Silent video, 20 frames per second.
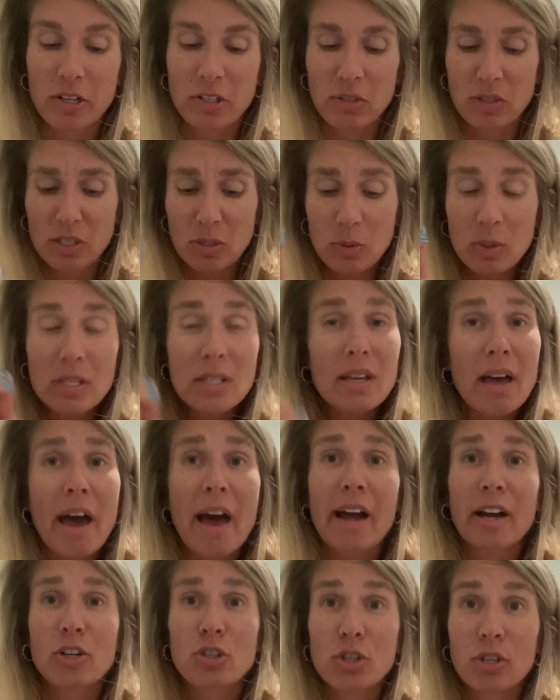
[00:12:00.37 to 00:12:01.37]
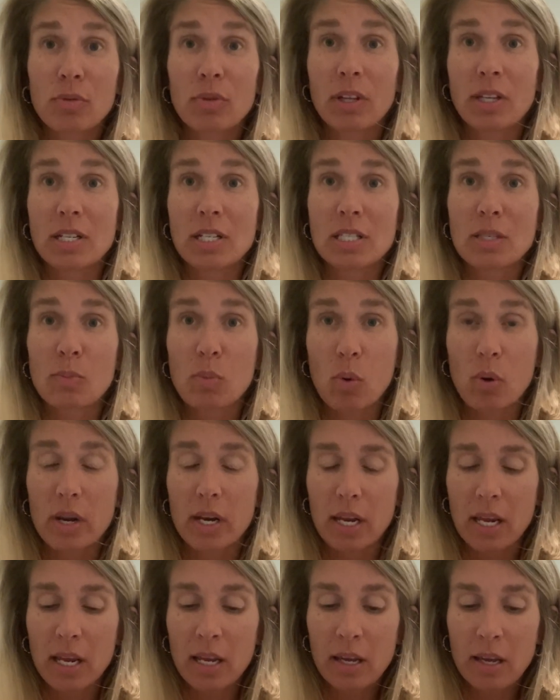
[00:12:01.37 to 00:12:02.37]
So this was actually really
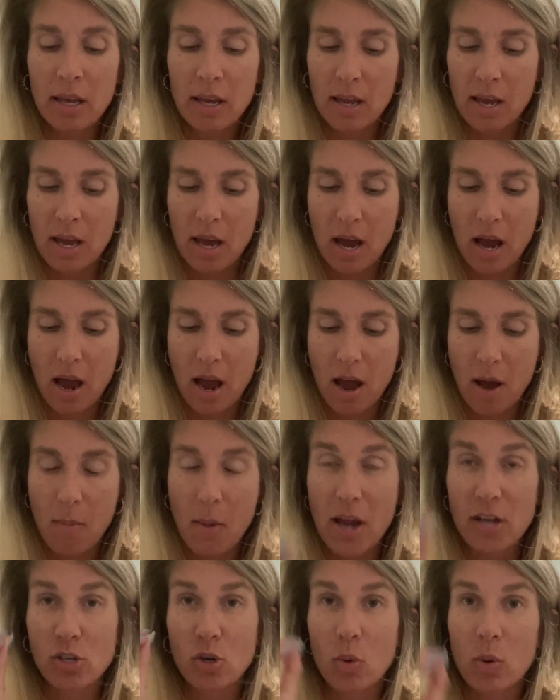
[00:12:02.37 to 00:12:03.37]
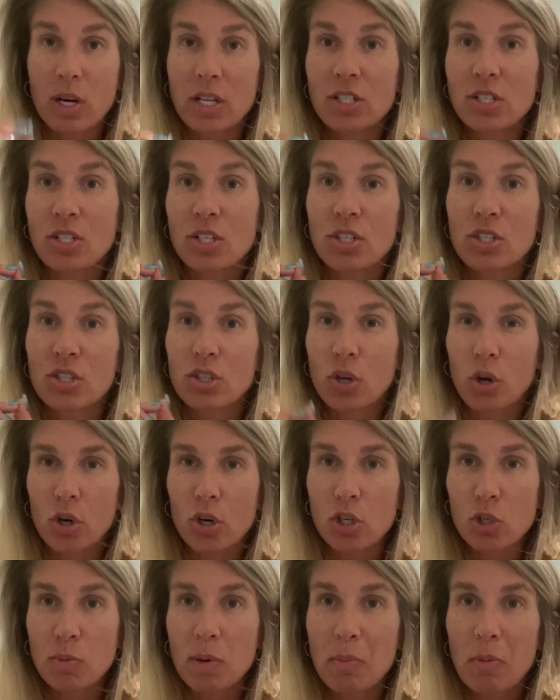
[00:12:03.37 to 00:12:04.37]
disappointing. I don't want it to
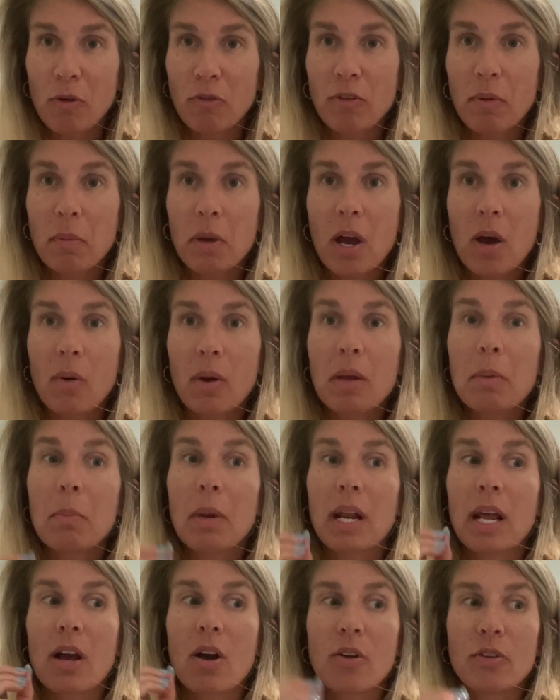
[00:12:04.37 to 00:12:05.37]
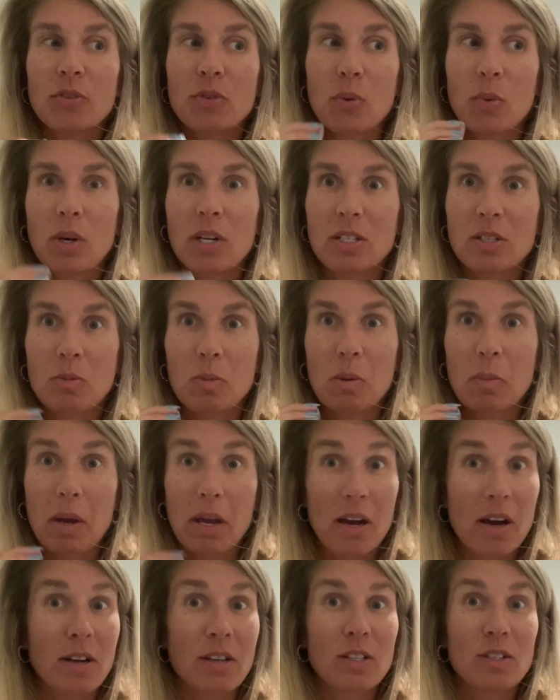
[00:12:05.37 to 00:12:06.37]
discourage people from going, but I also want it to be
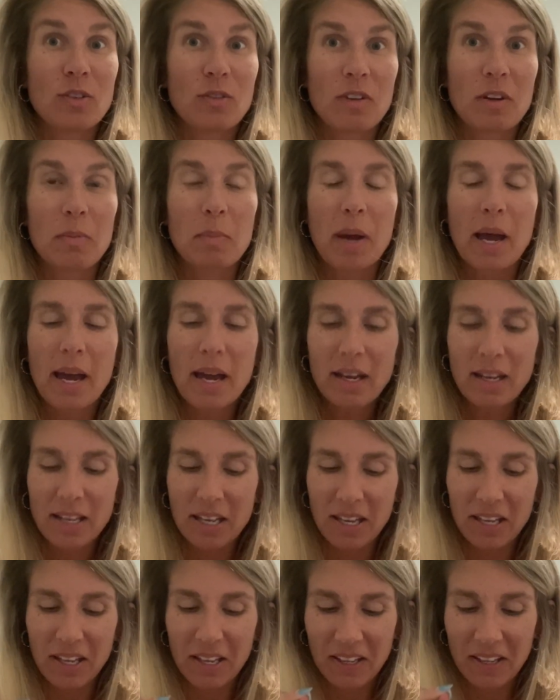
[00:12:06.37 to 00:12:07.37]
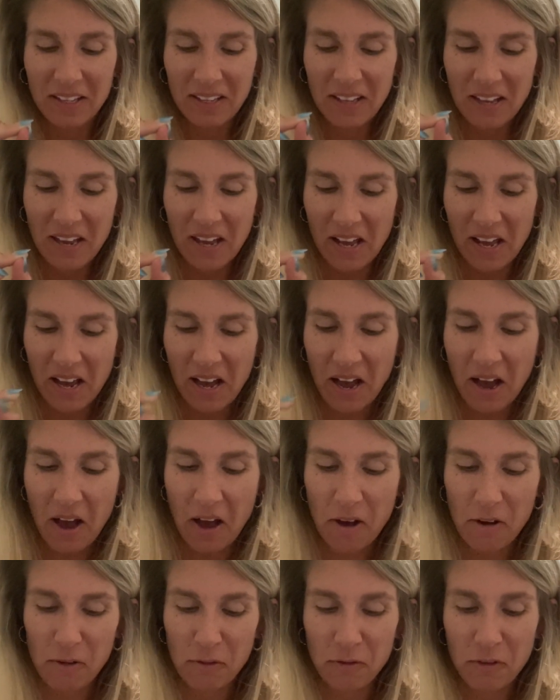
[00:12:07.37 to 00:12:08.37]
my honest feedback
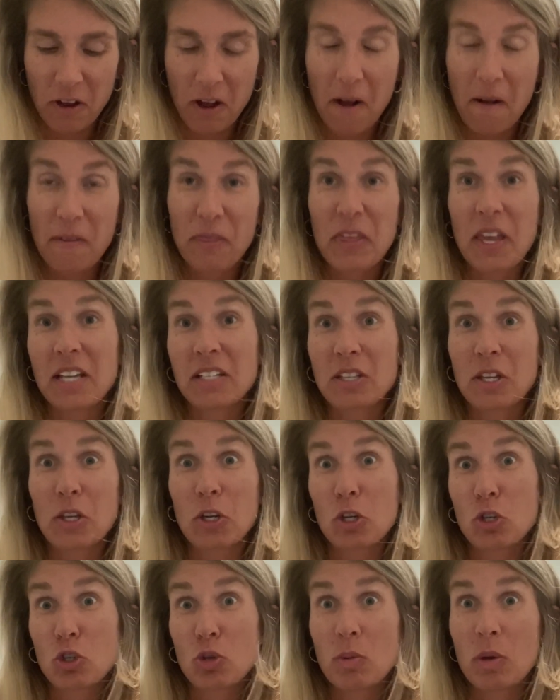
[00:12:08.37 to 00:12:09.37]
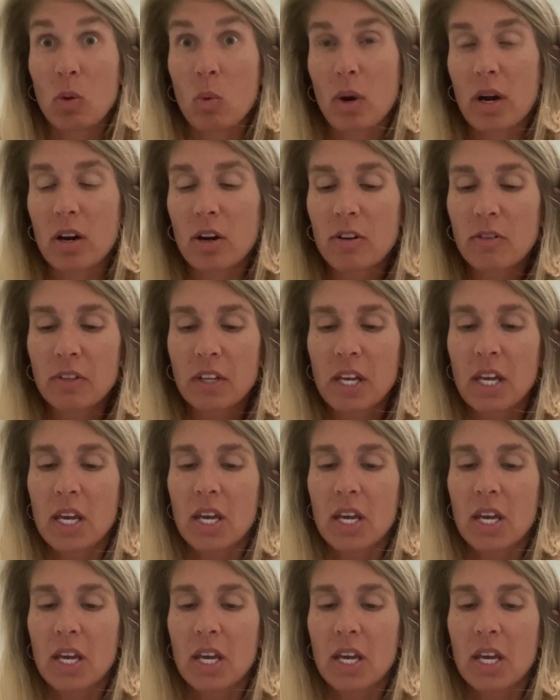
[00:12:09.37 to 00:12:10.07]
of things that you should be aware of.